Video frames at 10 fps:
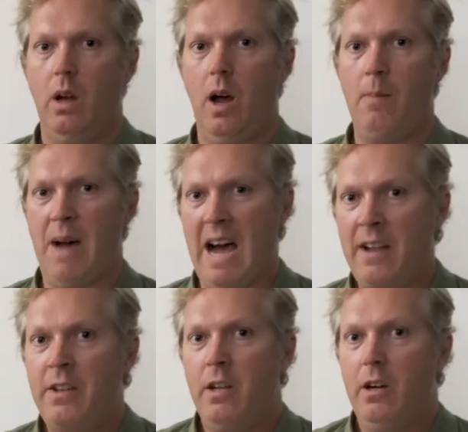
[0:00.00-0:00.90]
a
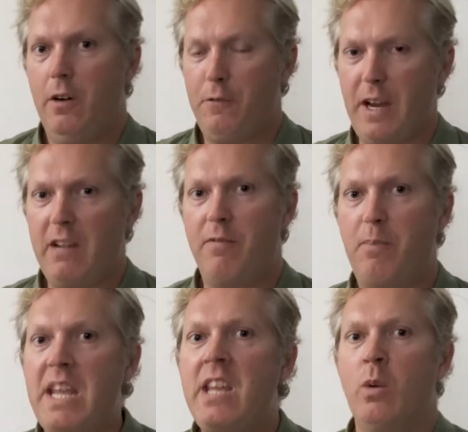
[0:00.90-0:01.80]
man afraid of
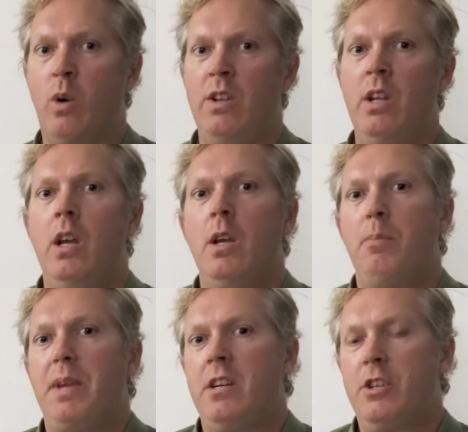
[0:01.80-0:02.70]
being one,
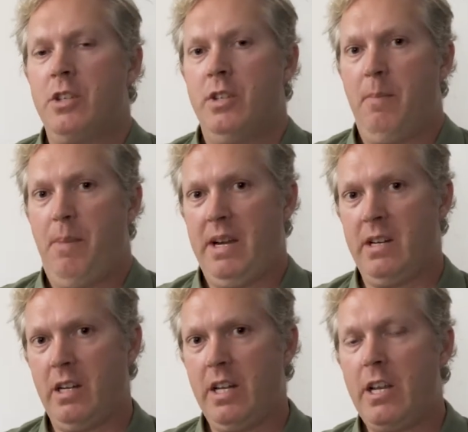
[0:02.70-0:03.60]
Peterson
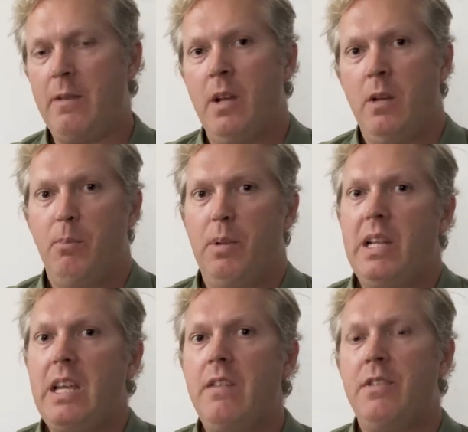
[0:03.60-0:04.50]
apparently
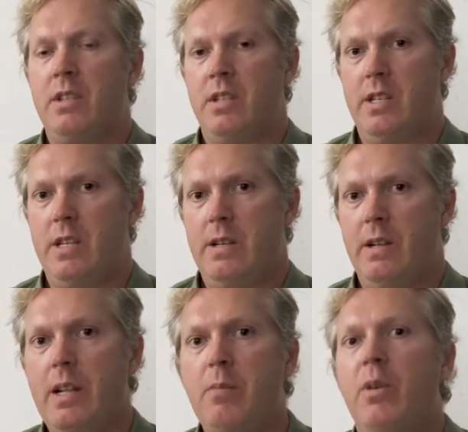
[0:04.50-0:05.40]
believes in the
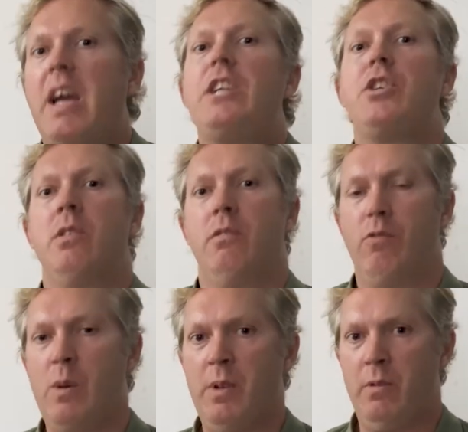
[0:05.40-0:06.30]
liberation of
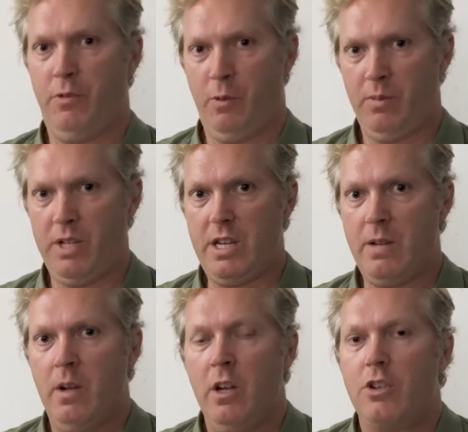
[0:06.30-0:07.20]
women from
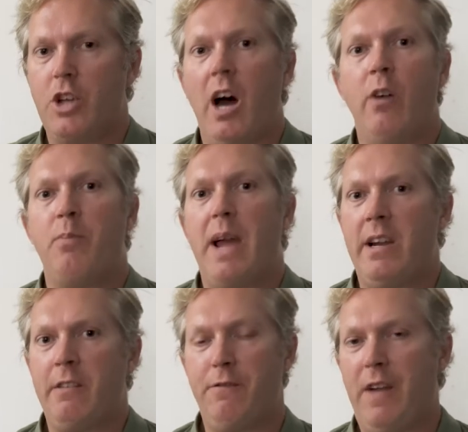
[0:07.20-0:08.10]
the
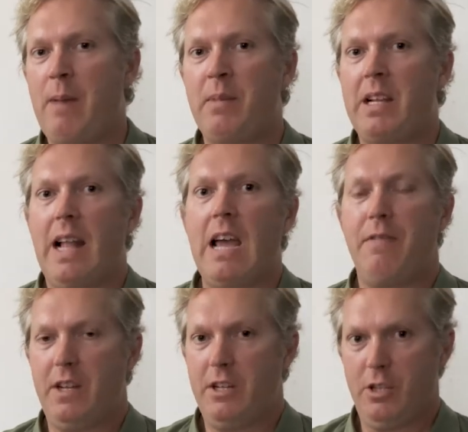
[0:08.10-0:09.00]
childbearing family life
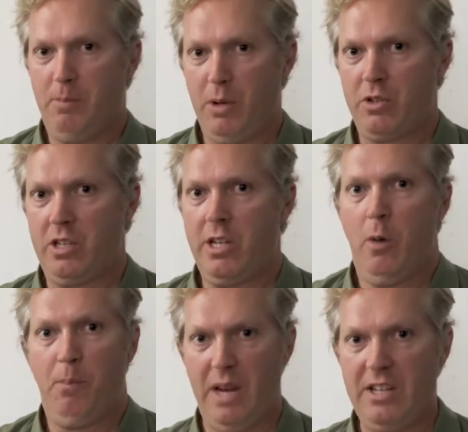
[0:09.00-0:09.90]
that is supposedly
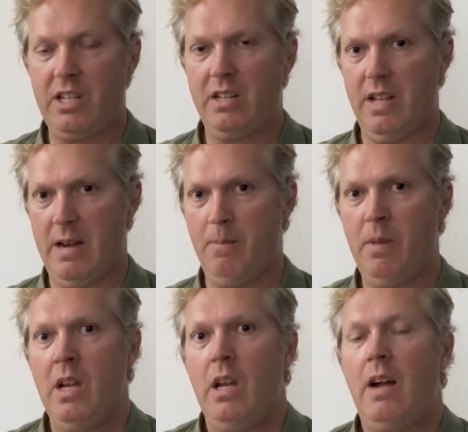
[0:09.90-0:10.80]
oppressing them,
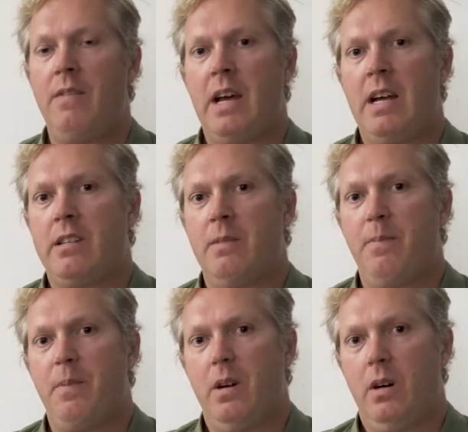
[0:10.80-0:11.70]
and that
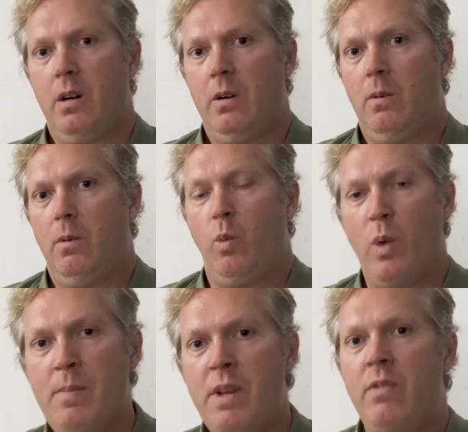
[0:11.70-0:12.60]
uh,
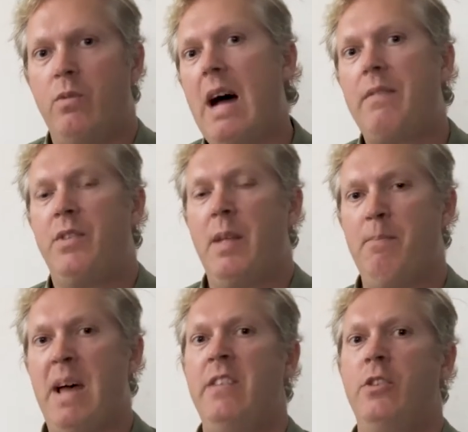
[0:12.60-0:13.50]
women rather than
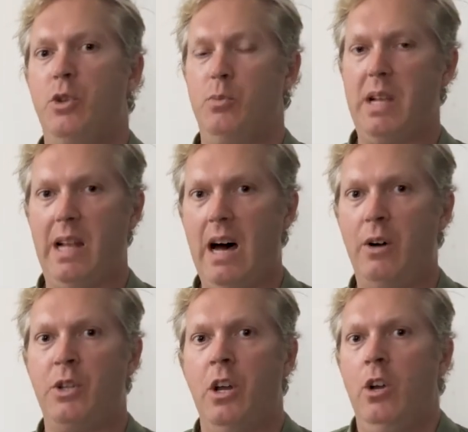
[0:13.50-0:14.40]
men should be
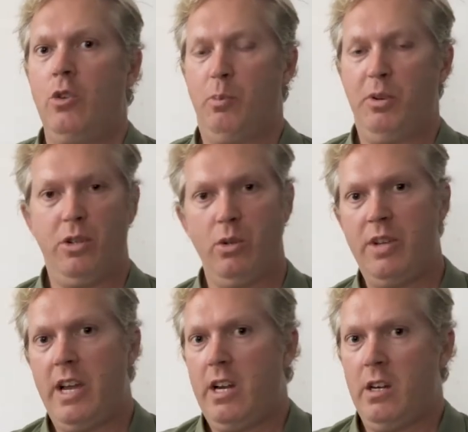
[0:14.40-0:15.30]
allowed to pursue
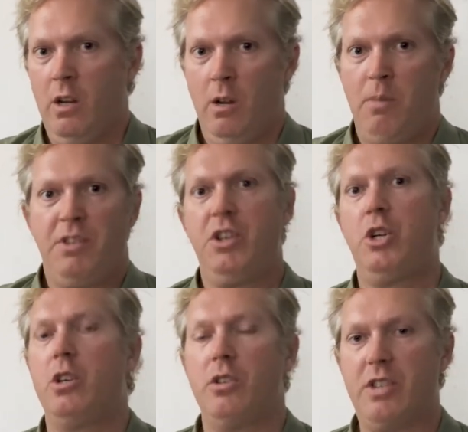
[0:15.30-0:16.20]
their
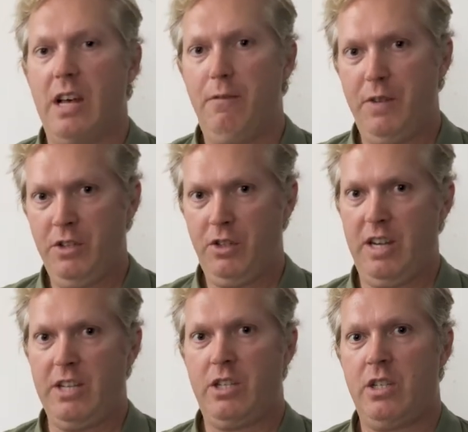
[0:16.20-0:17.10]
material self
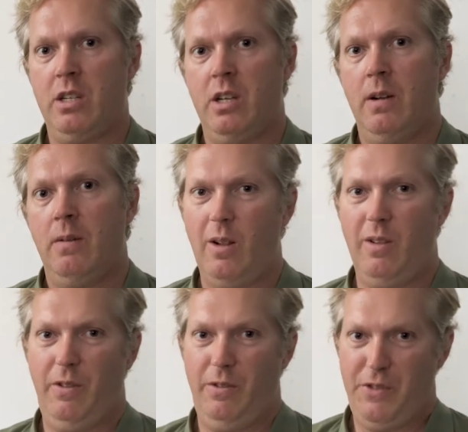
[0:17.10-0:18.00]
interests. Uh,
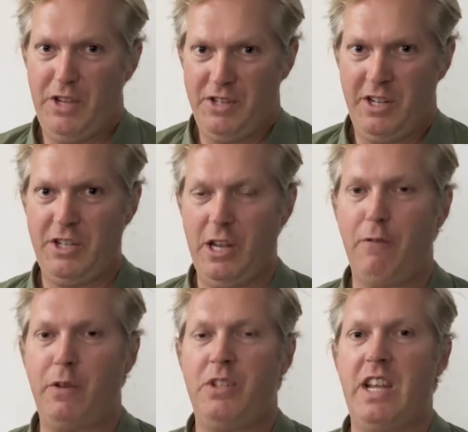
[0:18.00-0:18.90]
this in
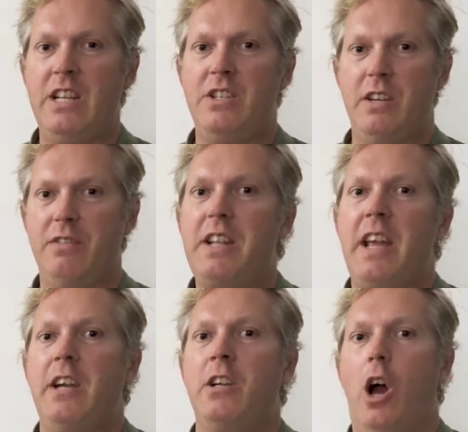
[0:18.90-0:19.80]
itself contains a red
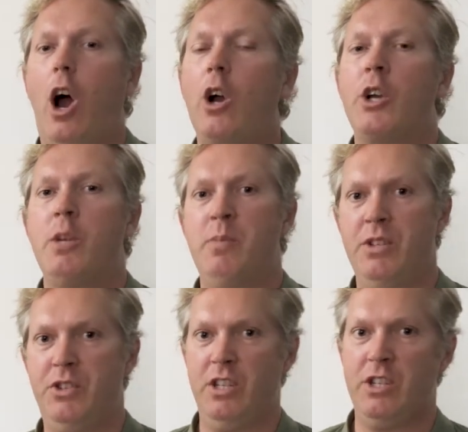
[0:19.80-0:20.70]
herring
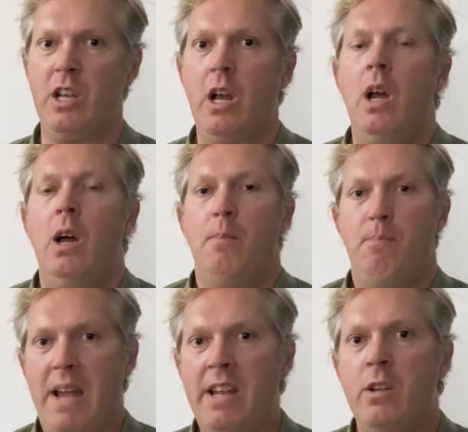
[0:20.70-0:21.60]
argument since
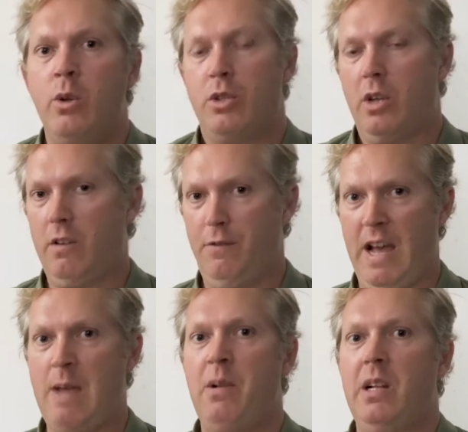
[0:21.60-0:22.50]
men who start
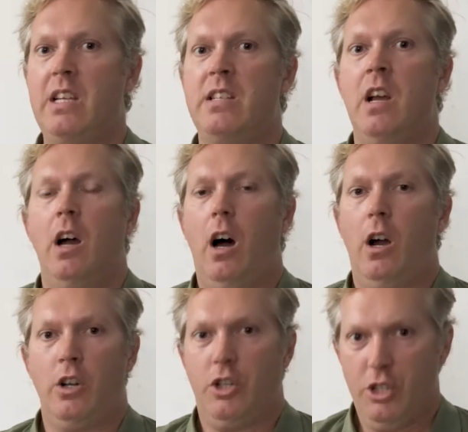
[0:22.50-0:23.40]
families
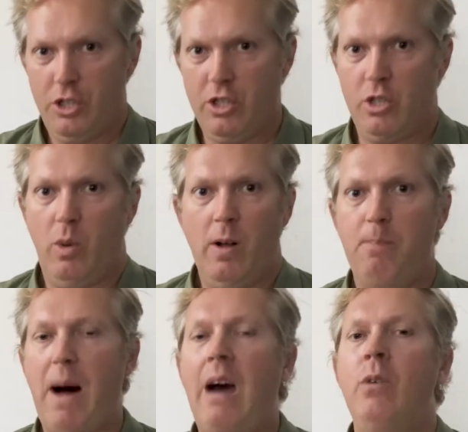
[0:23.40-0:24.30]
are just as well
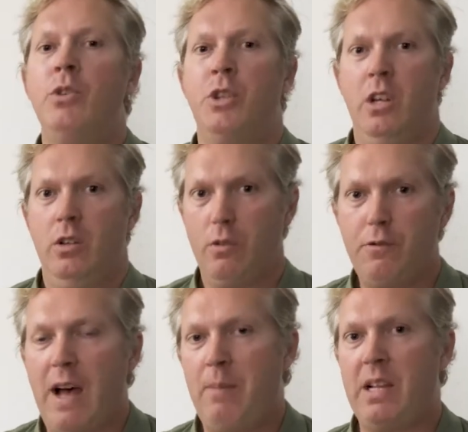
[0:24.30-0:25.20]
bound to
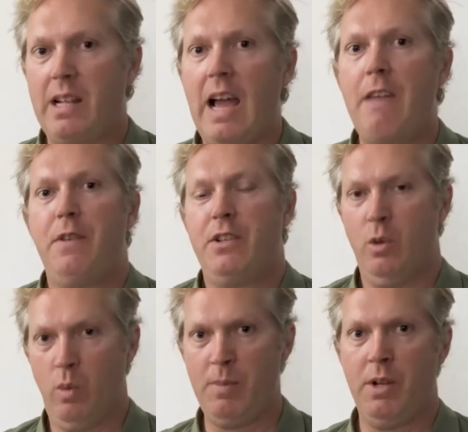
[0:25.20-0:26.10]
family life as the
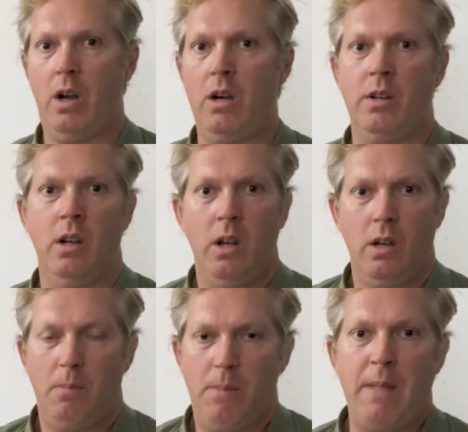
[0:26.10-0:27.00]
women are,
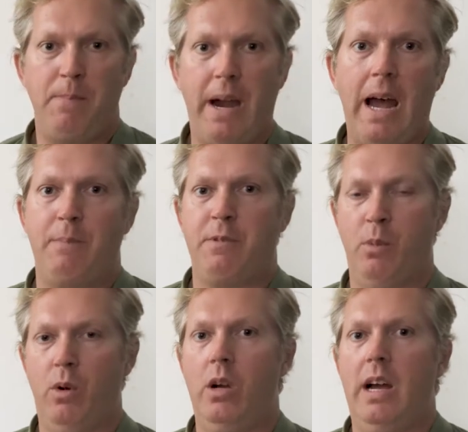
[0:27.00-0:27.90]
men perhaps
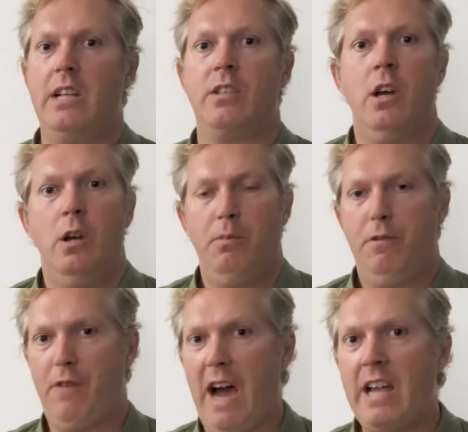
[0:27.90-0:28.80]
more as
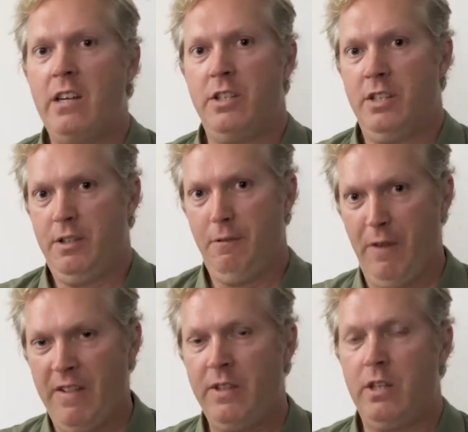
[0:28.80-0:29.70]
providers and
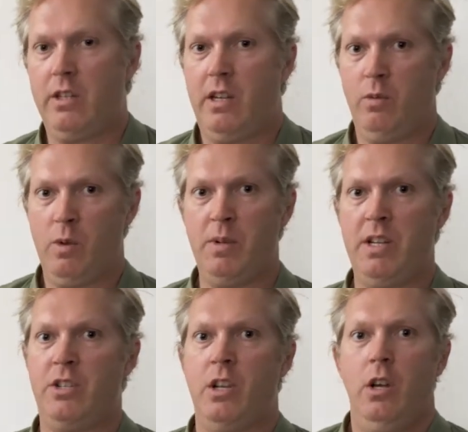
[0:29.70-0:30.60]
defenders, and women
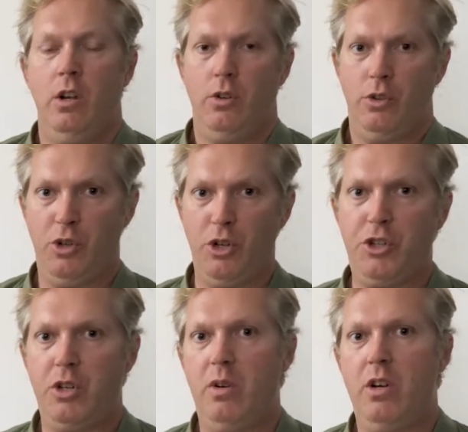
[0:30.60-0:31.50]
as
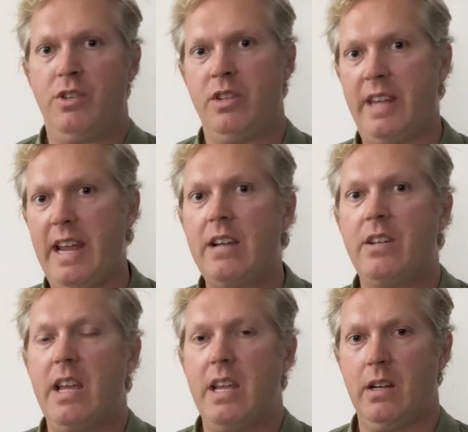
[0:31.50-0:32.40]
nurturers and
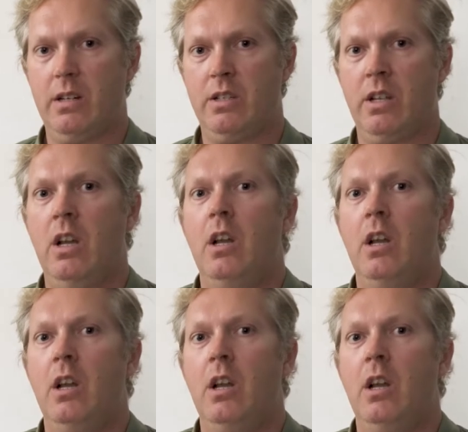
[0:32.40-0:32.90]
caretakers.